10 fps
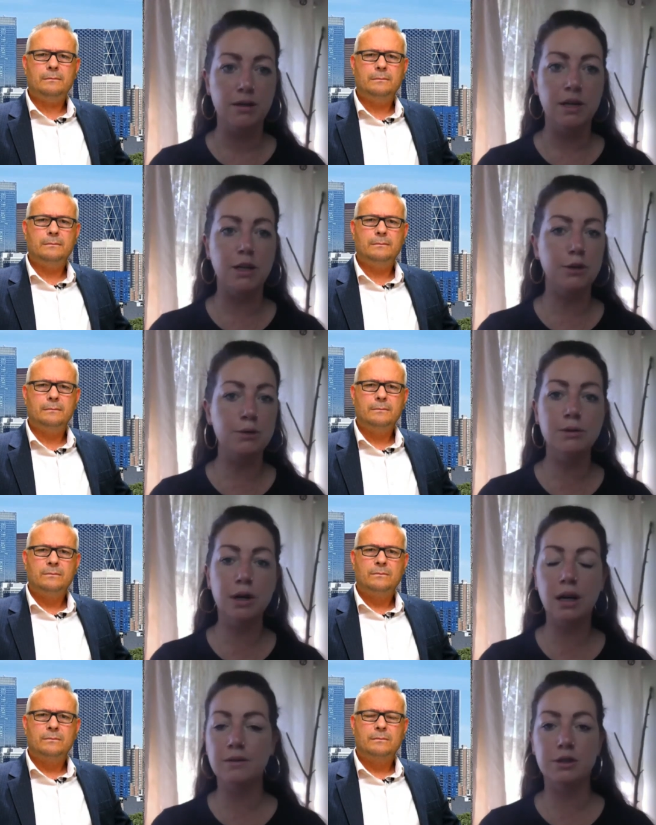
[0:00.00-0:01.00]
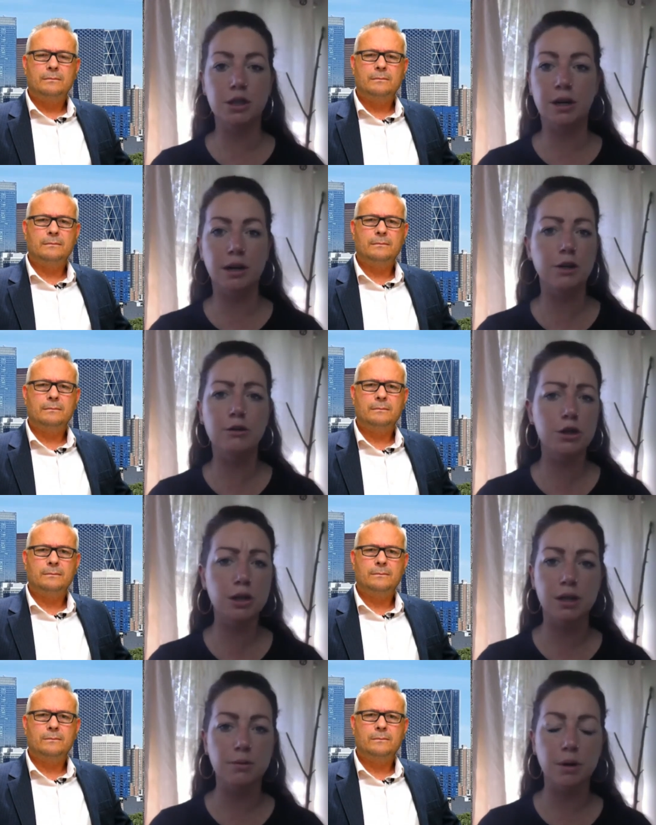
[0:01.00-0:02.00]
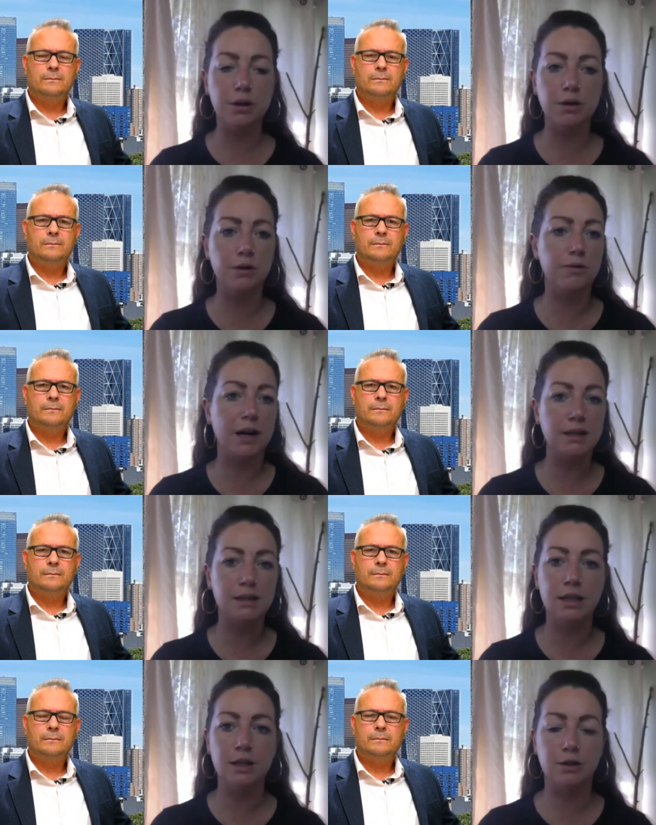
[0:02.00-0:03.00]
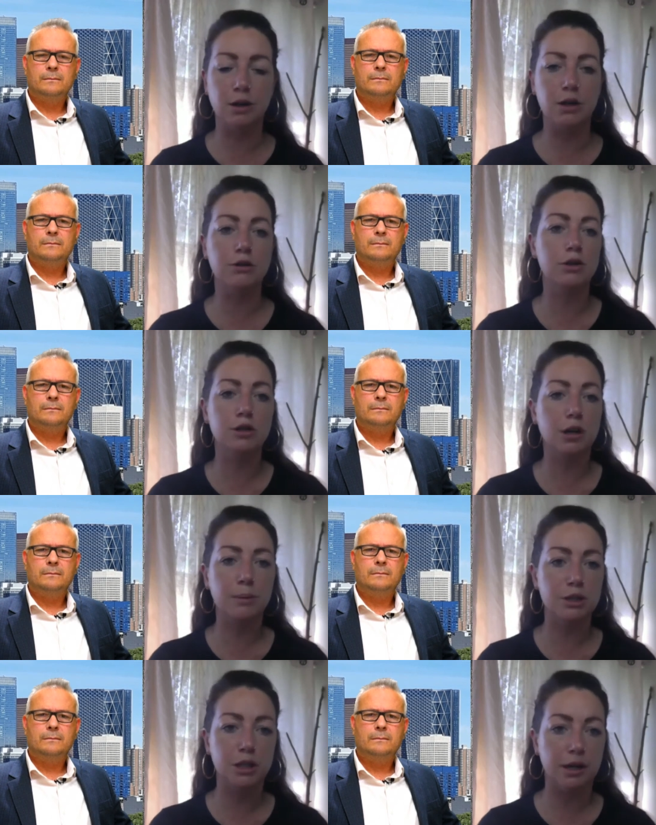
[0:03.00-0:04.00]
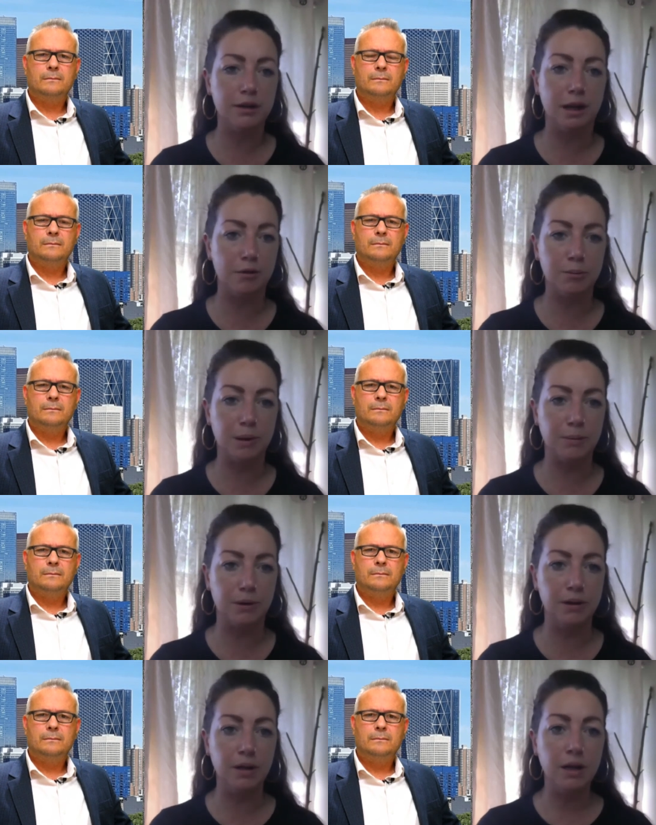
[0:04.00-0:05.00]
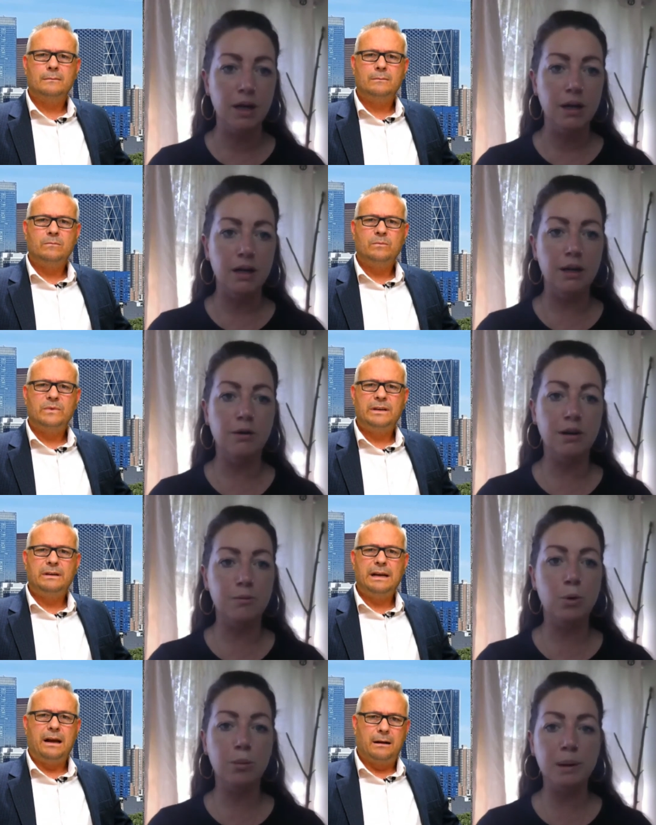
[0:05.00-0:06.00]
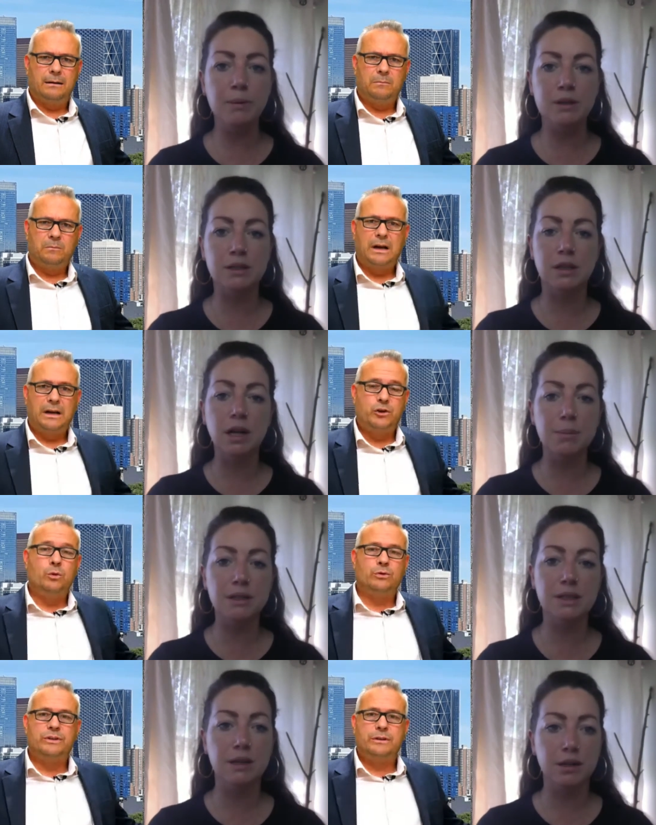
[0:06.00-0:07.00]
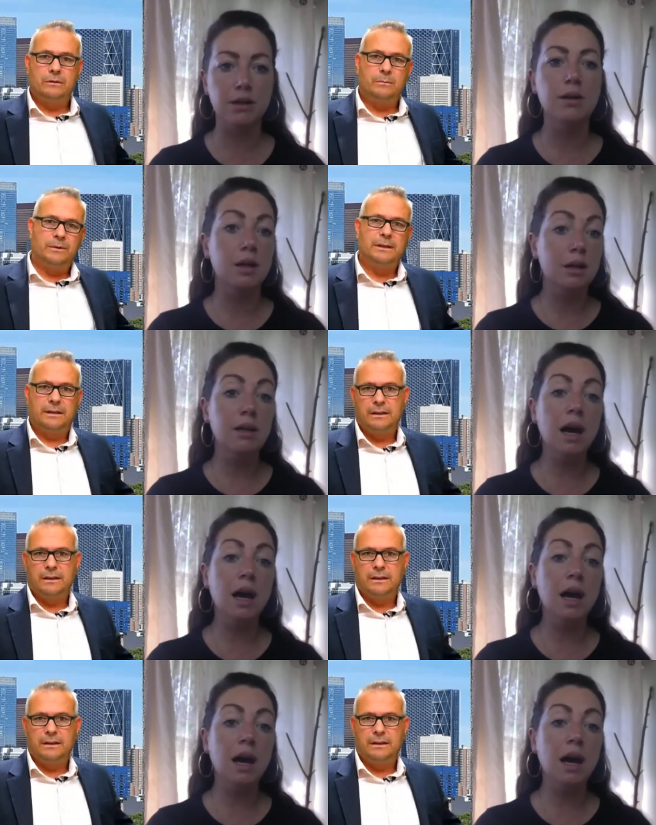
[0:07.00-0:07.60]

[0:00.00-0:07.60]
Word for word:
Speaker 1: that you do not have to share and you shouldn't whether you're vaccinated or not you should not be sharing that with people you know and yeah, if more people I chose to but that, that's